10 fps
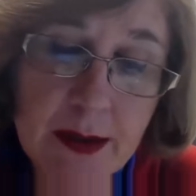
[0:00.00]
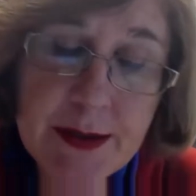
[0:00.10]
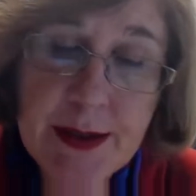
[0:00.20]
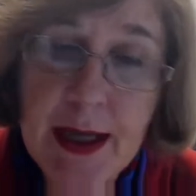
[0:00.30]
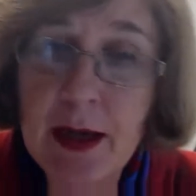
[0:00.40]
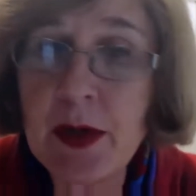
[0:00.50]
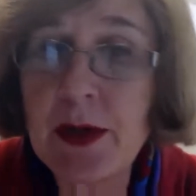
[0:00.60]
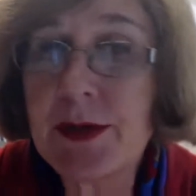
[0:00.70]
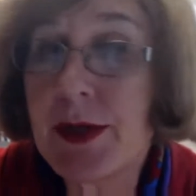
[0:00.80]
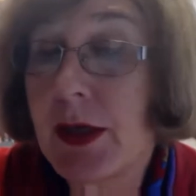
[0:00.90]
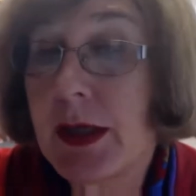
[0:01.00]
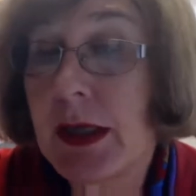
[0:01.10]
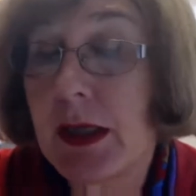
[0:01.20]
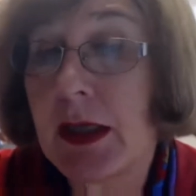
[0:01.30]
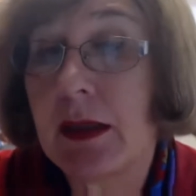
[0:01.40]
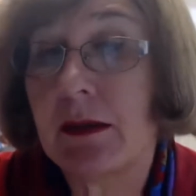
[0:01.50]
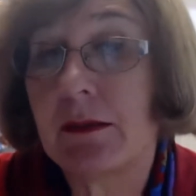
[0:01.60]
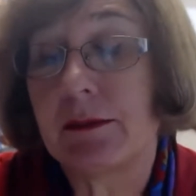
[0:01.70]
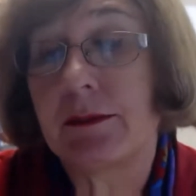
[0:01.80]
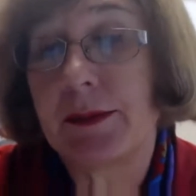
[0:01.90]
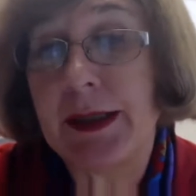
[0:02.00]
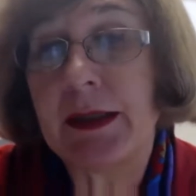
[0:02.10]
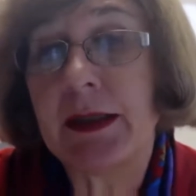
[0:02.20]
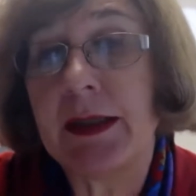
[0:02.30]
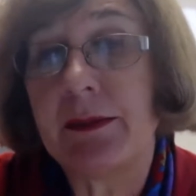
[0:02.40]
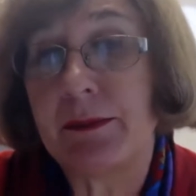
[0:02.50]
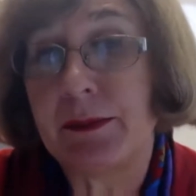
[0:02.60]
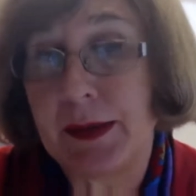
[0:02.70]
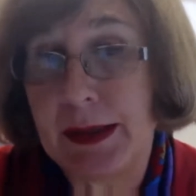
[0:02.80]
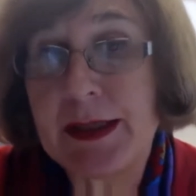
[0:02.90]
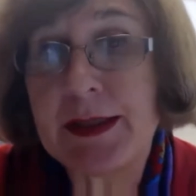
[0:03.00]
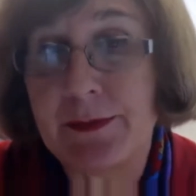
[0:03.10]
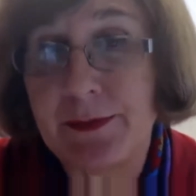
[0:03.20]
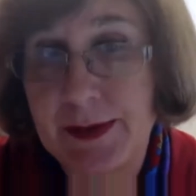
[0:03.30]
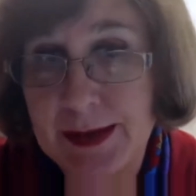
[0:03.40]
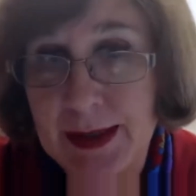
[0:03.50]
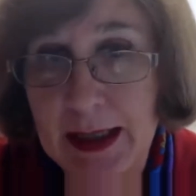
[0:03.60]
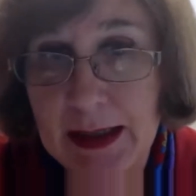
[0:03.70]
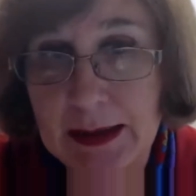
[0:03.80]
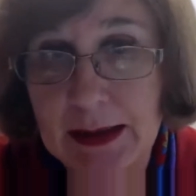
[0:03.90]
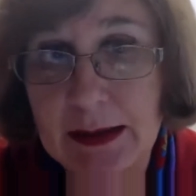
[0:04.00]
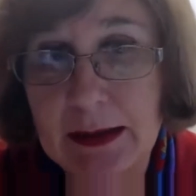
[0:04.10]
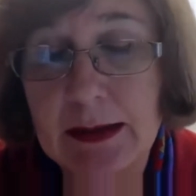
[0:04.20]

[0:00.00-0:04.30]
Scammers are getting really, really sophisticated.